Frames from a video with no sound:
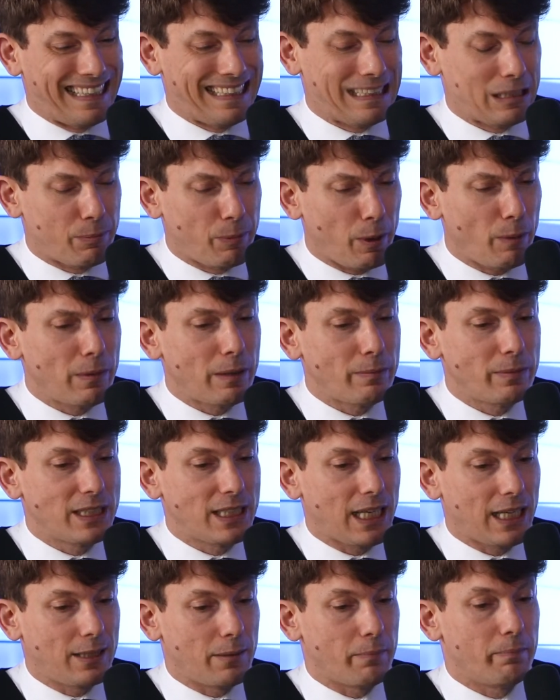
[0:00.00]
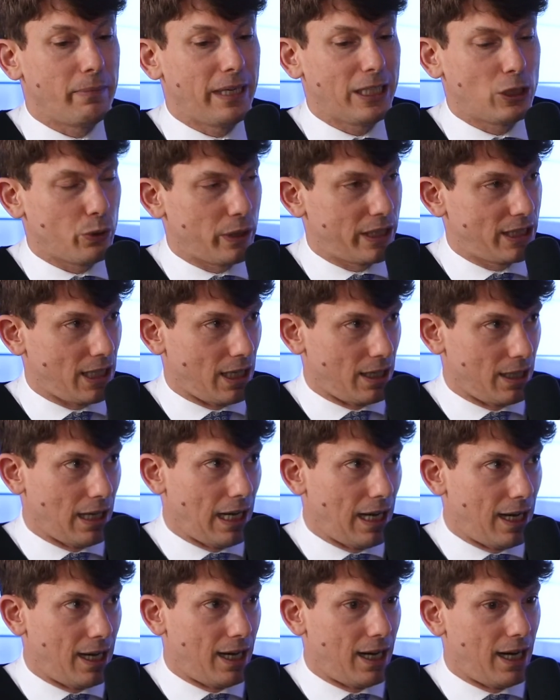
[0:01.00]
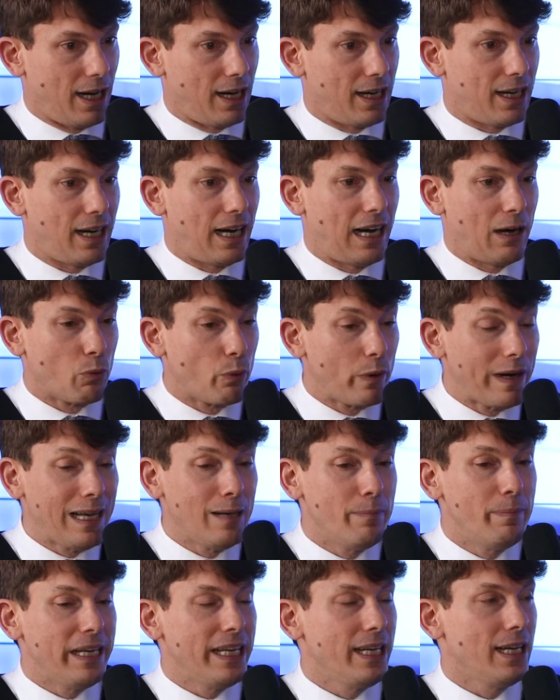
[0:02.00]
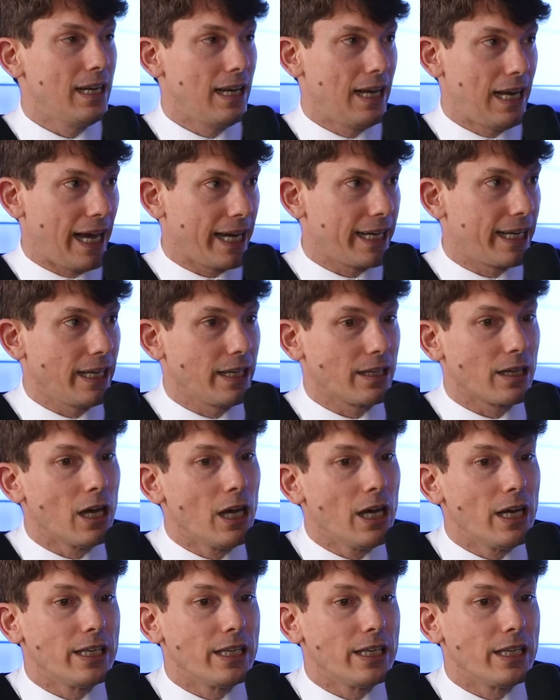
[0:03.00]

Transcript: the problem is that metrics will be lagging.